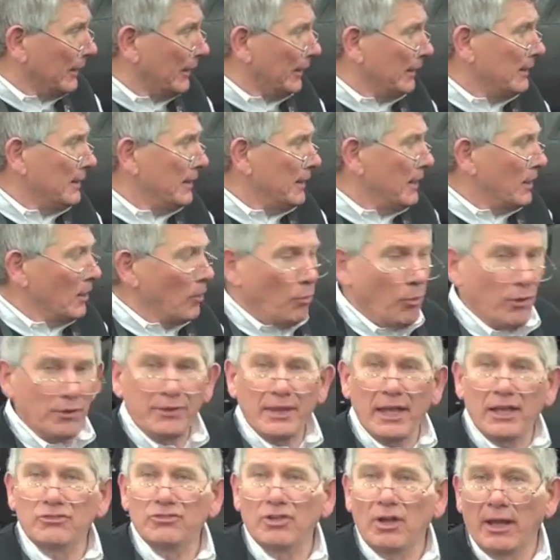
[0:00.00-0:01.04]
uh,
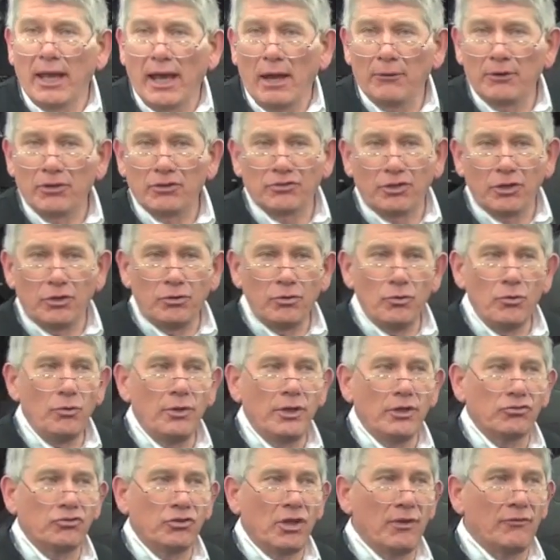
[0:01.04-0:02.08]
what that's allowed us to
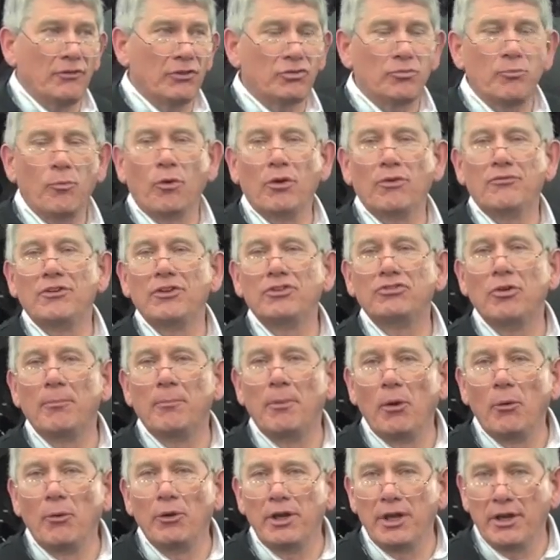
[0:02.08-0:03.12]
do is give us more
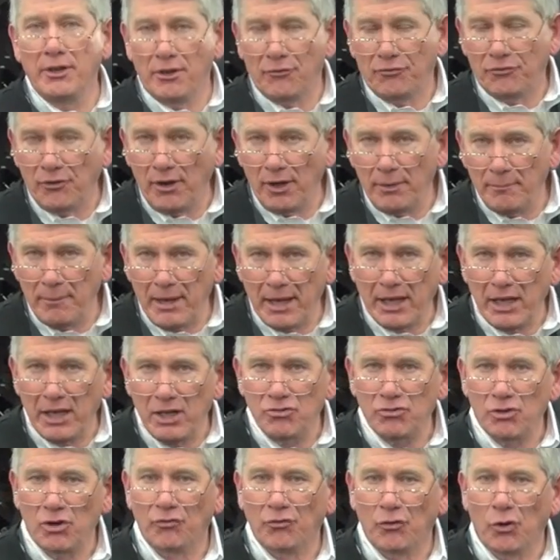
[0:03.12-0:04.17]
visibility to the front, make it
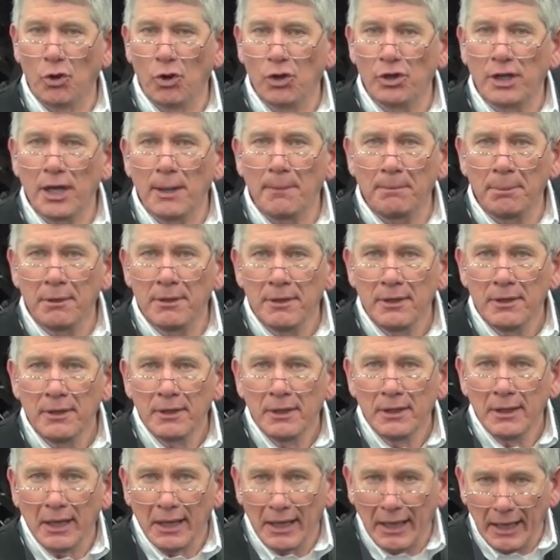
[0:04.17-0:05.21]
easier for hookup
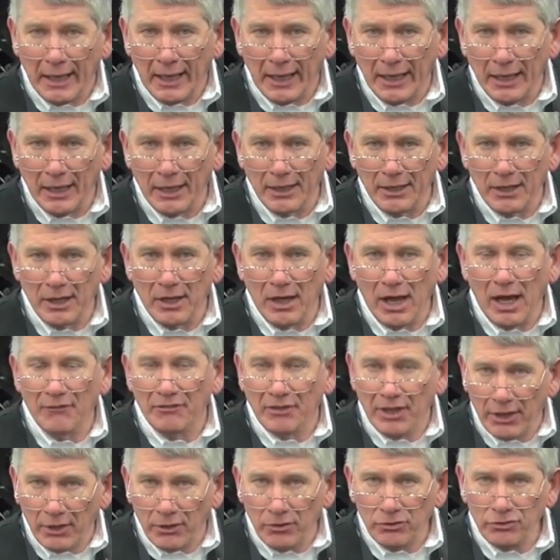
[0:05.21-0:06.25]
uh,
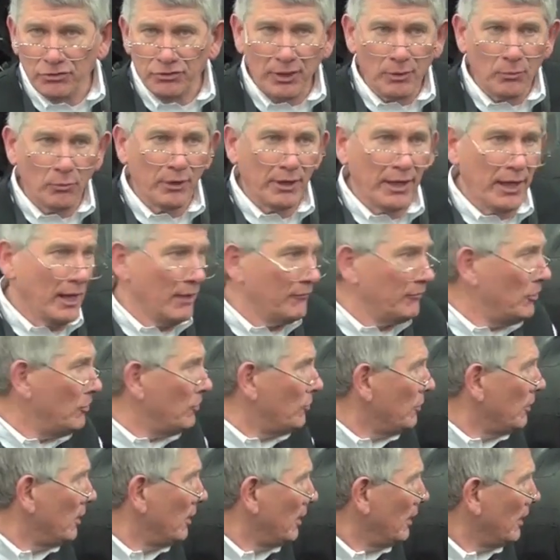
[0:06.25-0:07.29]
of headers and what have
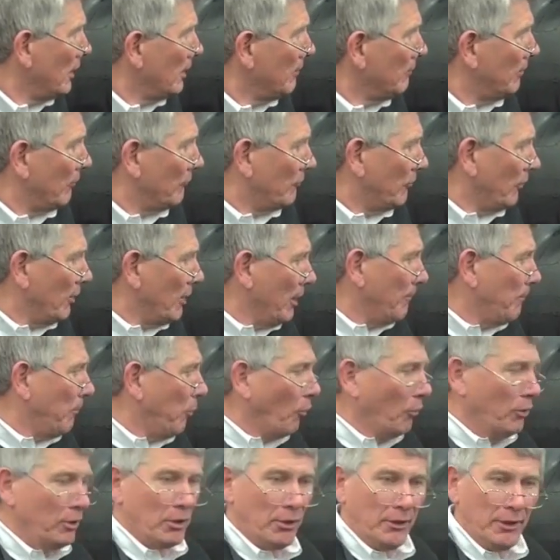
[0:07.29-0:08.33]
you. But very
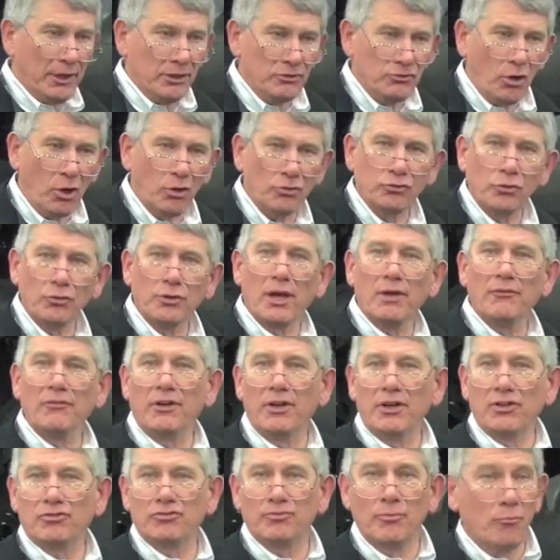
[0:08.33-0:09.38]
importantly, it's also
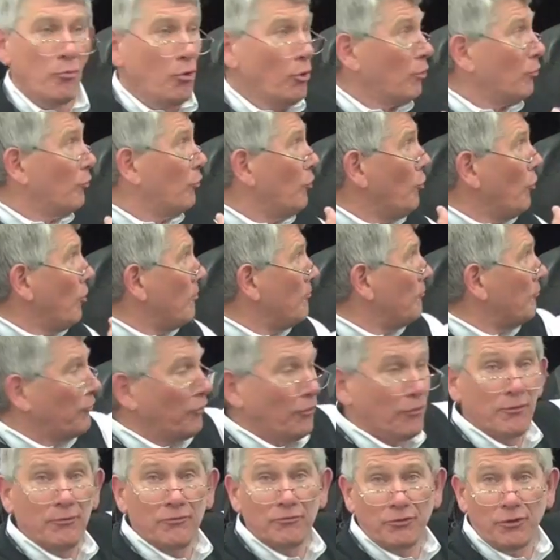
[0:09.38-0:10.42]
given us more room
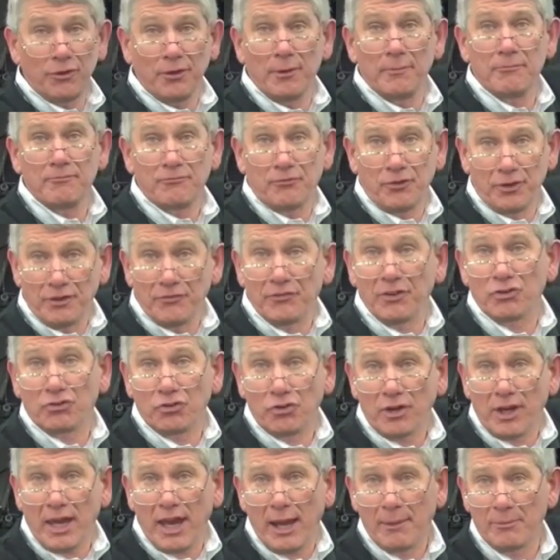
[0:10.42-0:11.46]
for, for, the, for the
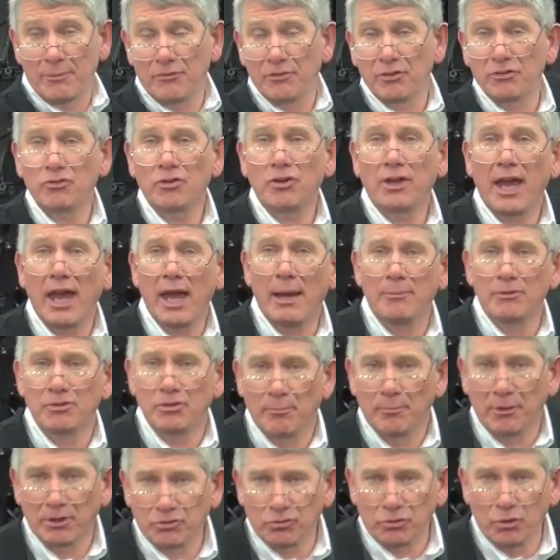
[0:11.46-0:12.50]
Vision Cab. The Vision Cab
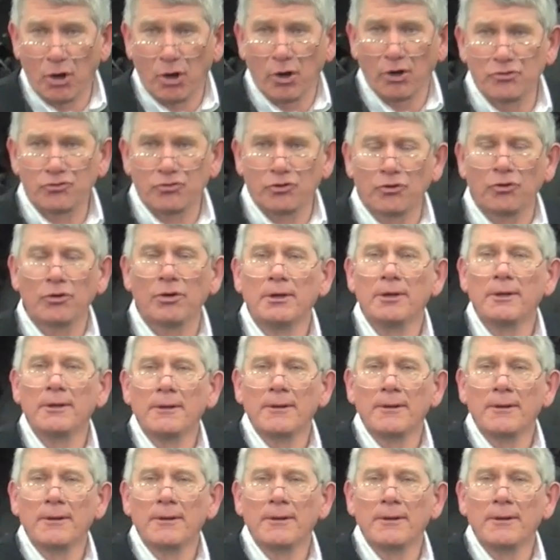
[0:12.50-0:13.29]
is a much larger